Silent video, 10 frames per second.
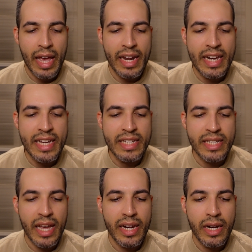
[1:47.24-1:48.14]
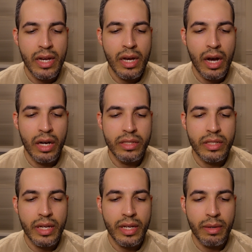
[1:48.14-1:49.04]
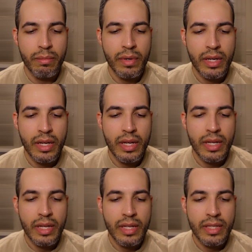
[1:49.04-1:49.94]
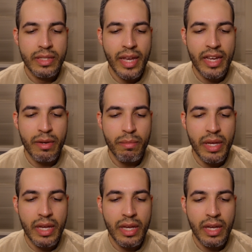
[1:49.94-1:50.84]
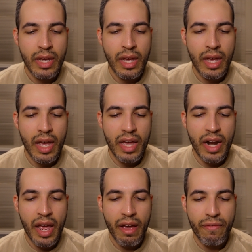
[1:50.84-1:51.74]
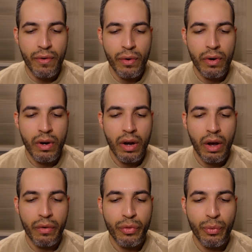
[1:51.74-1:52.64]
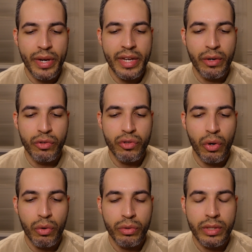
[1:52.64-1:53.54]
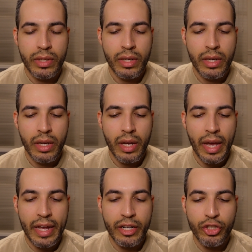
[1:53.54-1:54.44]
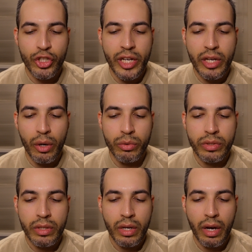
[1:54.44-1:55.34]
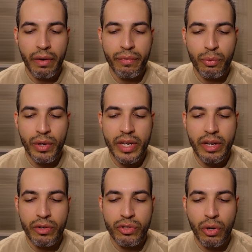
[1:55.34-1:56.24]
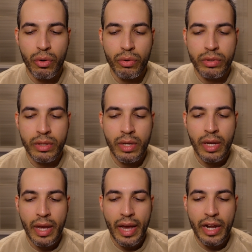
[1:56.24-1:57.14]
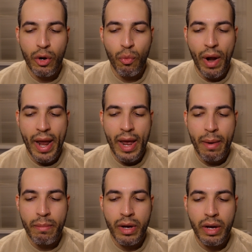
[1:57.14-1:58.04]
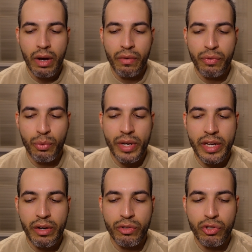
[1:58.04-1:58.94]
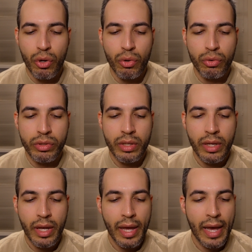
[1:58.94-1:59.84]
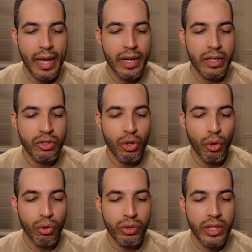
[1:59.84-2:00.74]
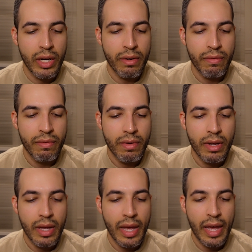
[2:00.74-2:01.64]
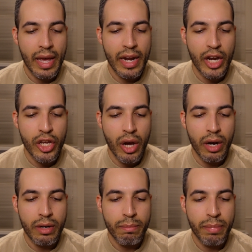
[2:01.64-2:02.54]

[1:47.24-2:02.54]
And he said unto him, Take me and a heifer of three years old, and a she-goat of three years old, and a ram of three years old, and a turtle dove, and a young